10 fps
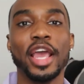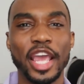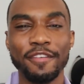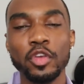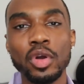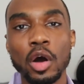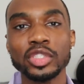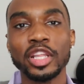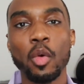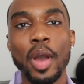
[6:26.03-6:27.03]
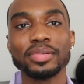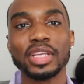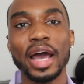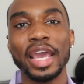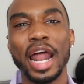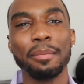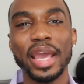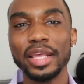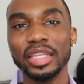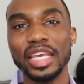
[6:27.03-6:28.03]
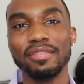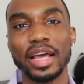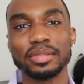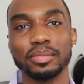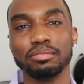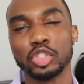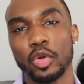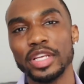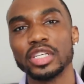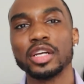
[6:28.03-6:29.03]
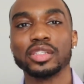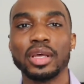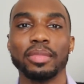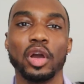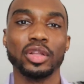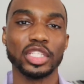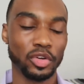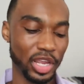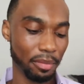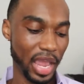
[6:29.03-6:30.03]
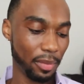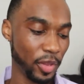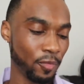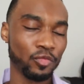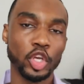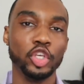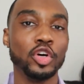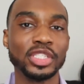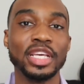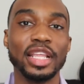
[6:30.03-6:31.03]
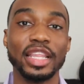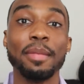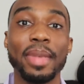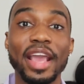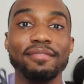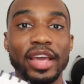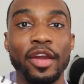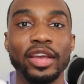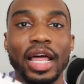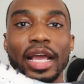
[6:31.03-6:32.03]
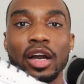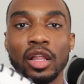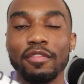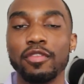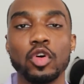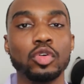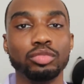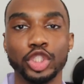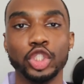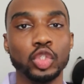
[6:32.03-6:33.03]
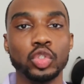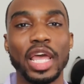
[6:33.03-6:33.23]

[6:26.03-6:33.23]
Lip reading: If you go to their website, and I may leave like some screenshots or something on the screen maybe, you'll see that they make very like colorful shoes.